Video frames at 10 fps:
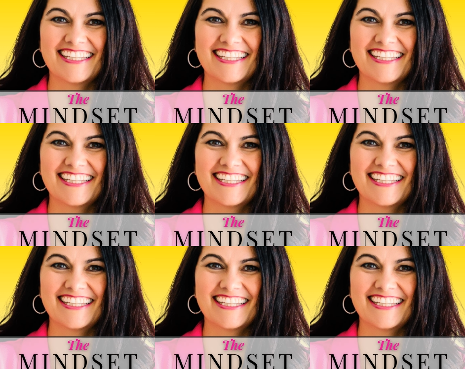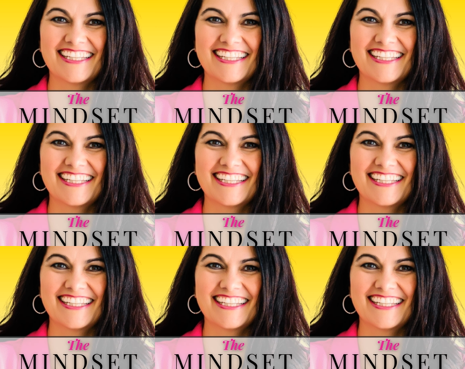
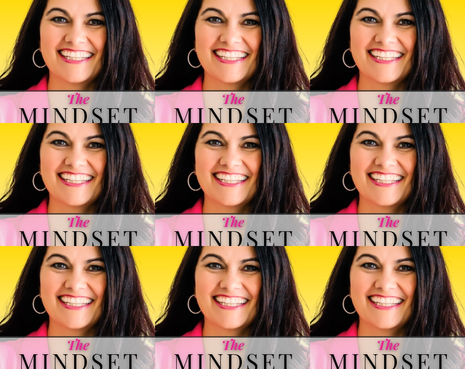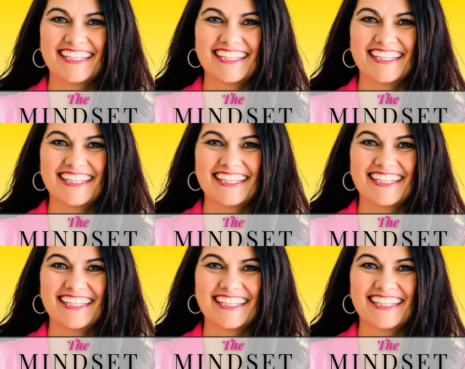
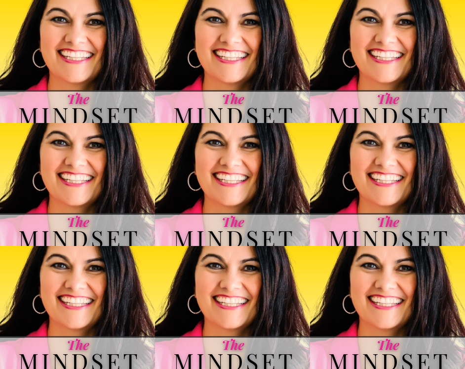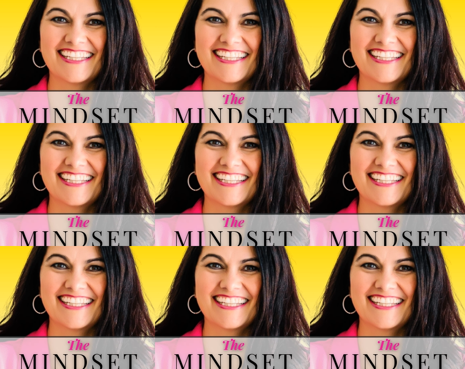
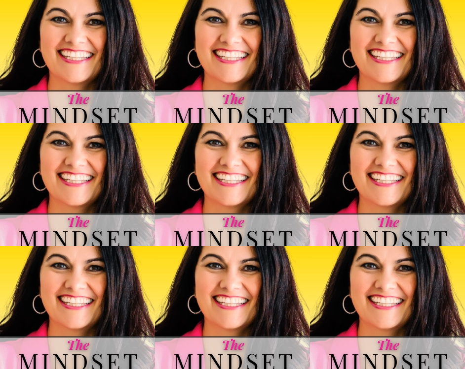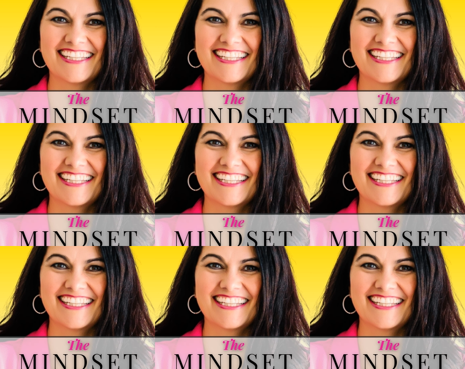The face doesn't move, so there is nothing to read.